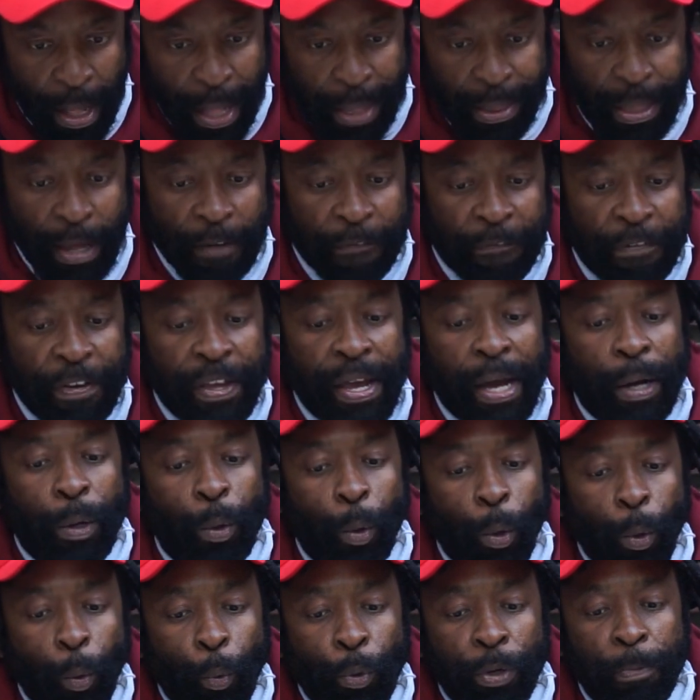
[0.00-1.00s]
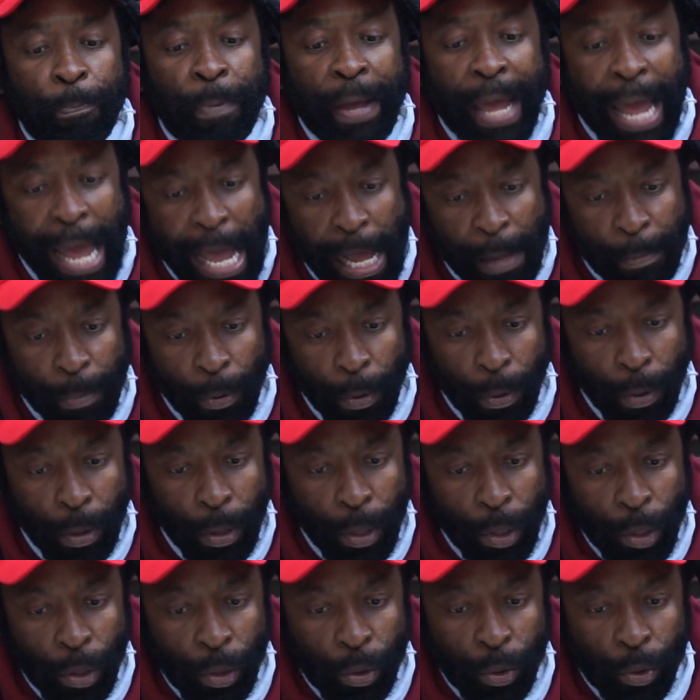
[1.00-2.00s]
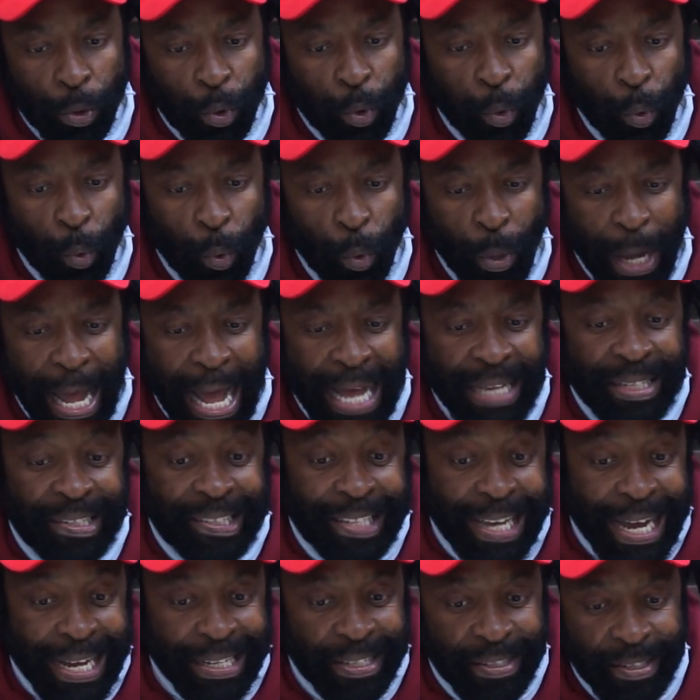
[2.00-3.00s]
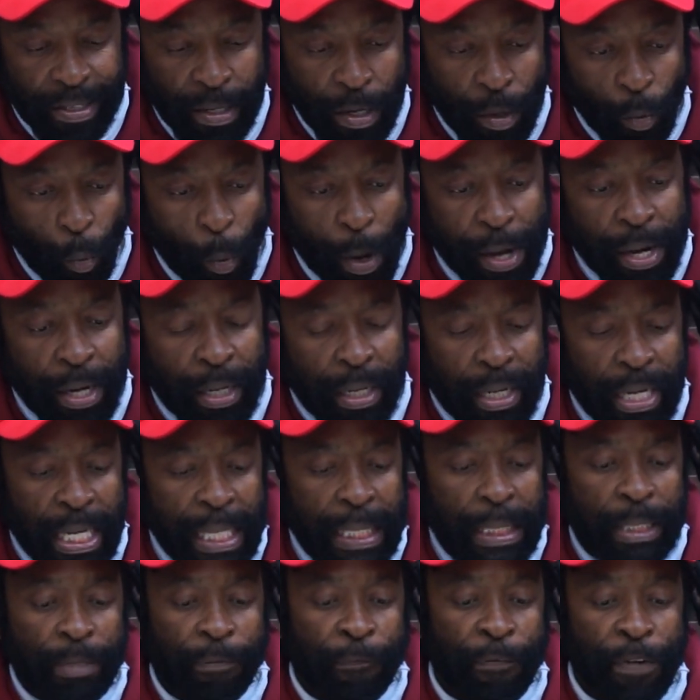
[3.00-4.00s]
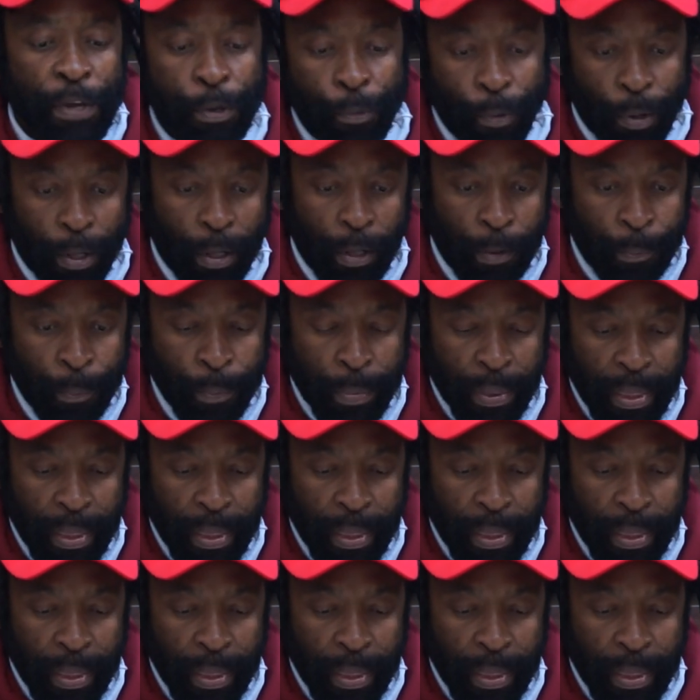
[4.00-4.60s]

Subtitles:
The vehicle would be able to assess when it needs fuel